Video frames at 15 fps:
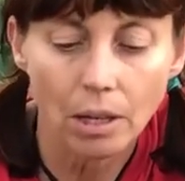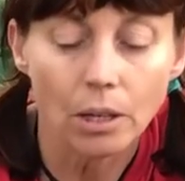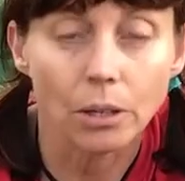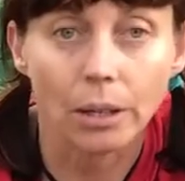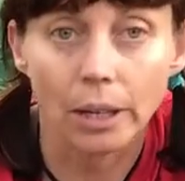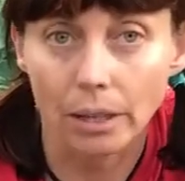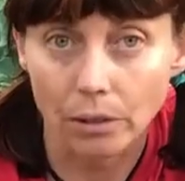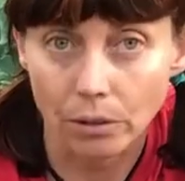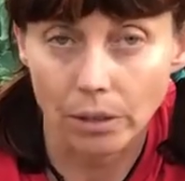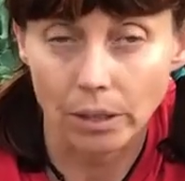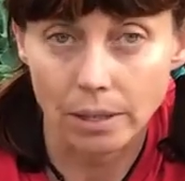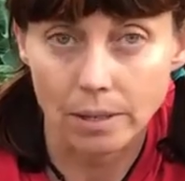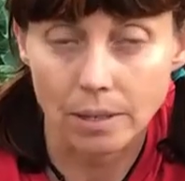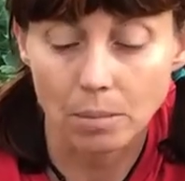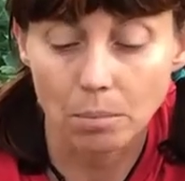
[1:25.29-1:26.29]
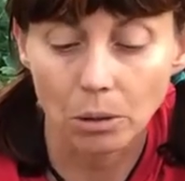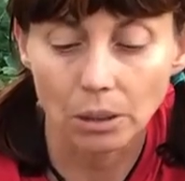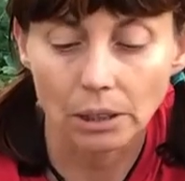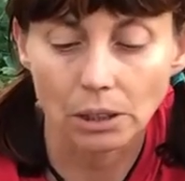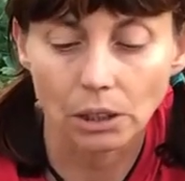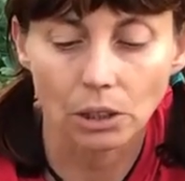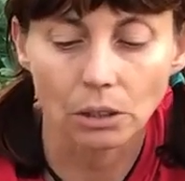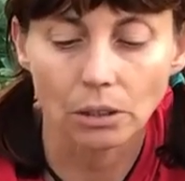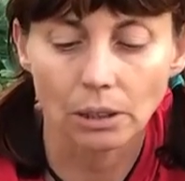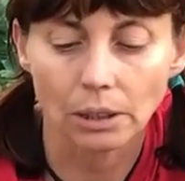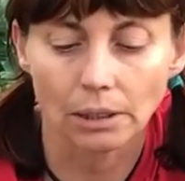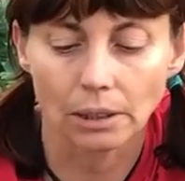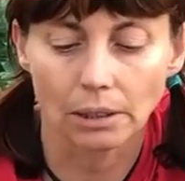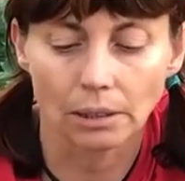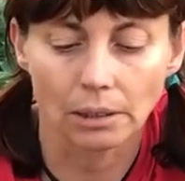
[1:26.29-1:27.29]
You can throw it into smoothies too,
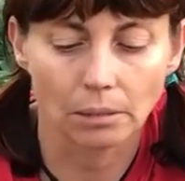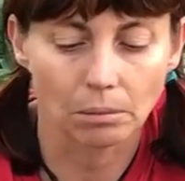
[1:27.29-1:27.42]
because this